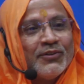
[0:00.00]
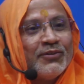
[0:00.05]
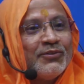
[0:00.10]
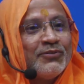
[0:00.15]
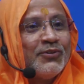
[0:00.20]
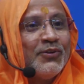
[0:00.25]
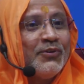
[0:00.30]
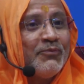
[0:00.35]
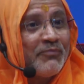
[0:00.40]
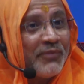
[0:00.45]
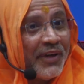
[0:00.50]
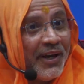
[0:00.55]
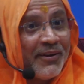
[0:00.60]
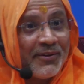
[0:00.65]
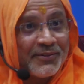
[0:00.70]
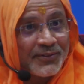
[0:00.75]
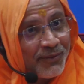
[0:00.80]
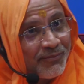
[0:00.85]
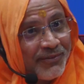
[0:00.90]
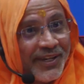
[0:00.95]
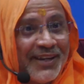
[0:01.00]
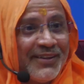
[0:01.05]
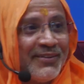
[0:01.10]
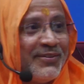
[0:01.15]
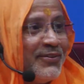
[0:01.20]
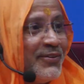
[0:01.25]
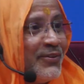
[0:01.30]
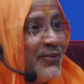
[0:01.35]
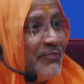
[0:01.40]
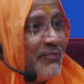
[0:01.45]
So sometimes
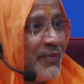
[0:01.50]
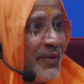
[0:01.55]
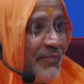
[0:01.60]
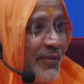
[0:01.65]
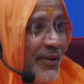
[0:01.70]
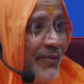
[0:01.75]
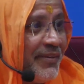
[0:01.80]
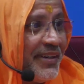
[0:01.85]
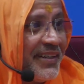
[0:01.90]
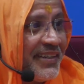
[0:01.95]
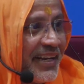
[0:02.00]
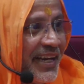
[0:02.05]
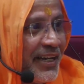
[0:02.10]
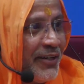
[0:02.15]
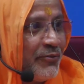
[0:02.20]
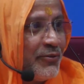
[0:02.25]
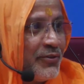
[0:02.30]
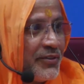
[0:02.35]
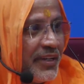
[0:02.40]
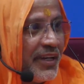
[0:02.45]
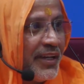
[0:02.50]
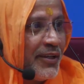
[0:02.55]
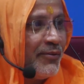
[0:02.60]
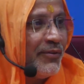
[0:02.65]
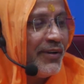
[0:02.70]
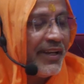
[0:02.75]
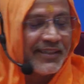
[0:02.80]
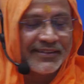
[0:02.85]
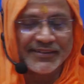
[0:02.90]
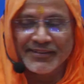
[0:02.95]
your people may try to shake you
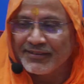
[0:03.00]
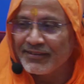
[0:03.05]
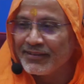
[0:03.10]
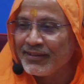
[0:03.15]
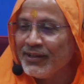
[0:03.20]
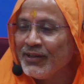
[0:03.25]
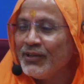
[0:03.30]
like this.